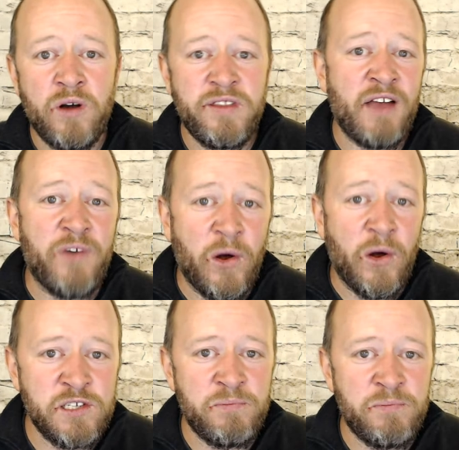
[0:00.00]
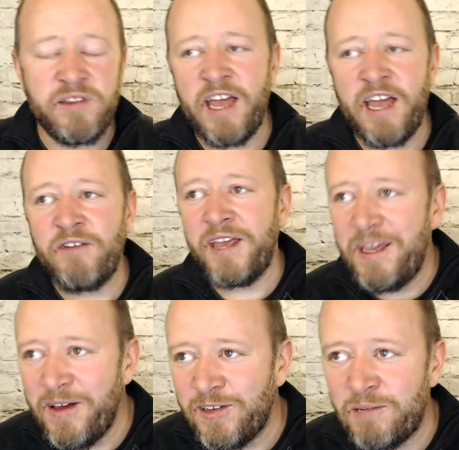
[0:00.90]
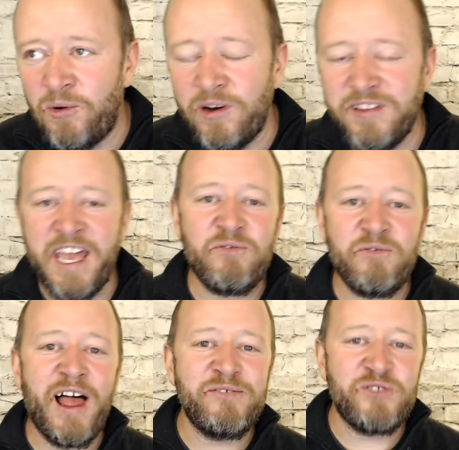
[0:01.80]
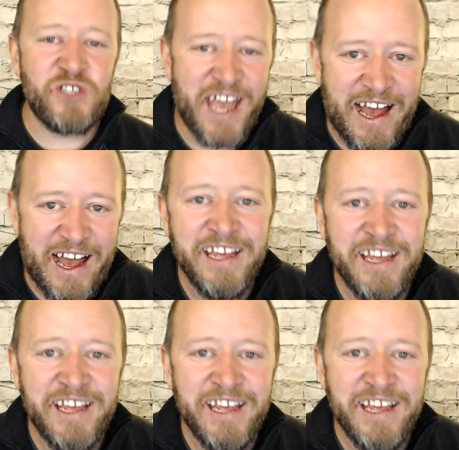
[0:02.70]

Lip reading: They have phone support. They have email support. They have live chat.